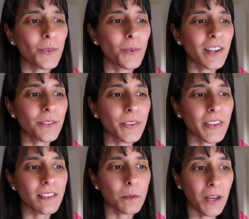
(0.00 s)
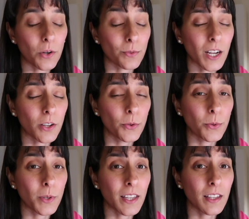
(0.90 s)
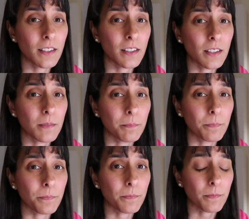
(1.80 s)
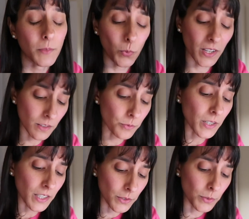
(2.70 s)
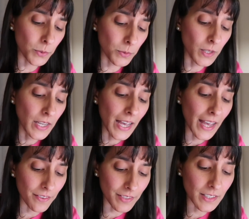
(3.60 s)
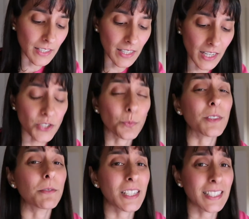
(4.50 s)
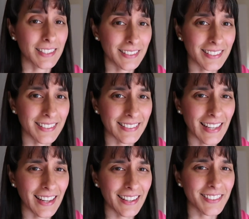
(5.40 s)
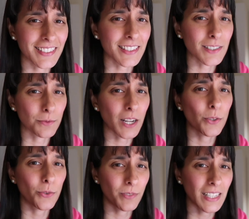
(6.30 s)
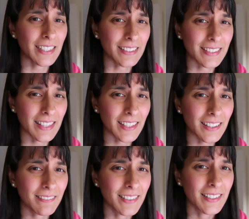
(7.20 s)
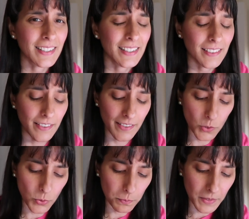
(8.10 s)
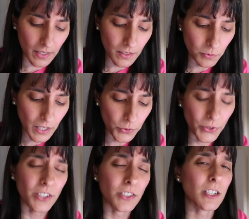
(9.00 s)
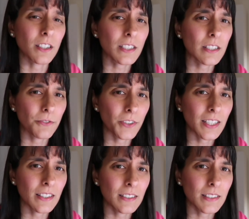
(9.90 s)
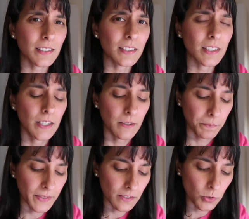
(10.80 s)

one of the things about Rahu in, well, Rahu having a connection with Venus, okay, so this is a Rahu-Venus thing. So this could be Rahu conjunct Venus. This